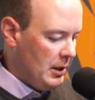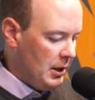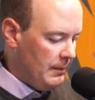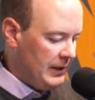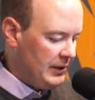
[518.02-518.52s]

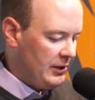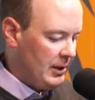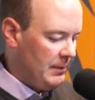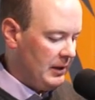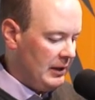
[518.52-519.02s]
um, this is
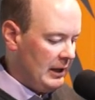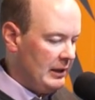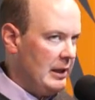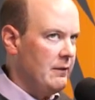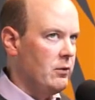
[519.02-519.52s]
something
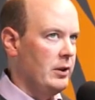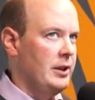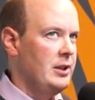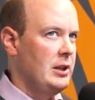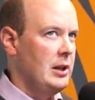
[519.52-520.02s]
that they've
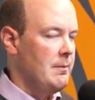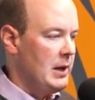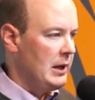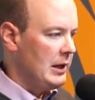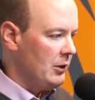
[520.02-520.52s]
really seen a
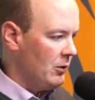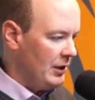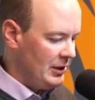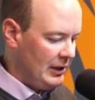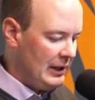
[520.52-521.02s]
big
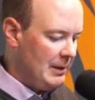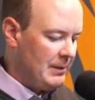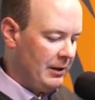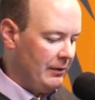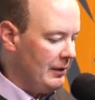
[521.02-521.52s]
increase, and they
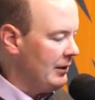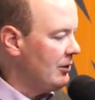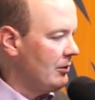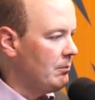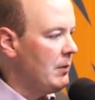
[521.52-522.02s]
keep telling
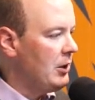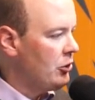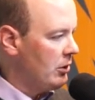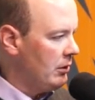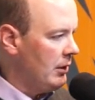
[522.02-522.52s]
us make
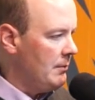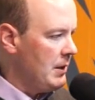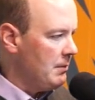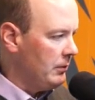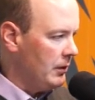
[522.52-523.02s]
sure and let
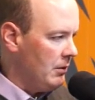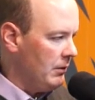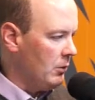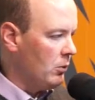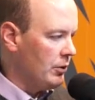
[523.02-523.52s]
people
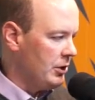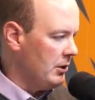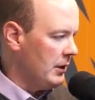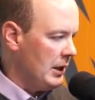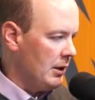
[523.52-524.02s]
know that we're
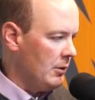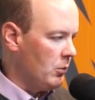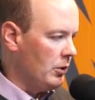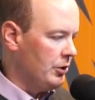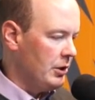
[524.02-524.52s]
still here
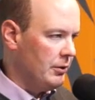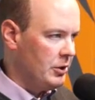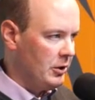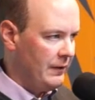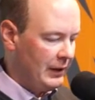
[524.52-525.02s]
and we're still
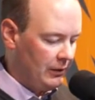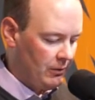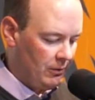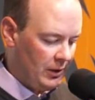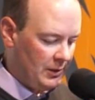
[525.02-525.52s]
serving
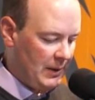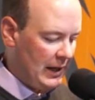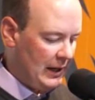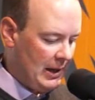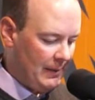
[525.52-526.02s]
through this
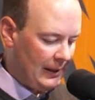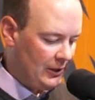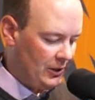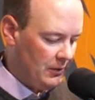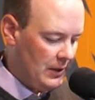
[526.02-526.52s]

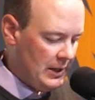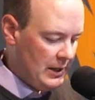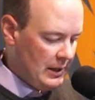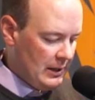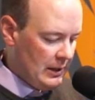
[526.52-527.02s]
pandemic. So
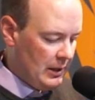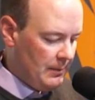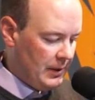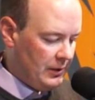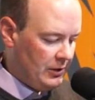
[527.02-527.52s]

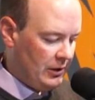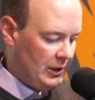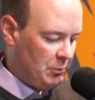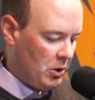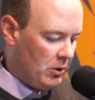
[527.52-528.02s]
um, so
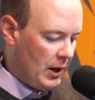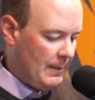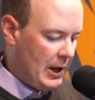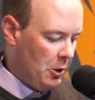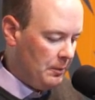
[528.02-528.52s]
this
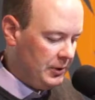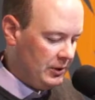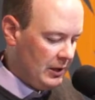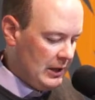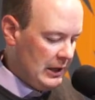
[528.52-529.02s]
program
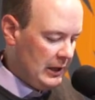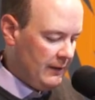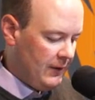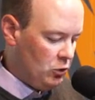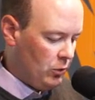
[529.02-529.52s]
helps
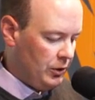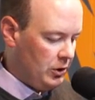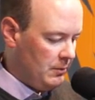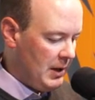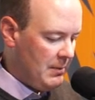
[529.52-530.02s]

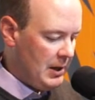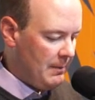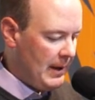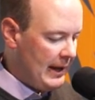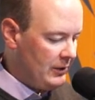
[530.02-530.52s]
individuals who may be in
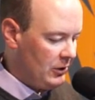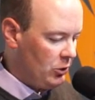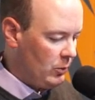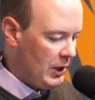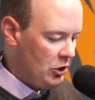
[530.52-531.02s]
a bad
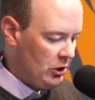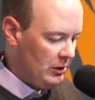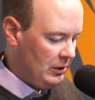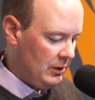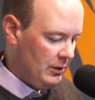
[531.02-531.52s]

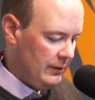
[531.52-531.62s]
situation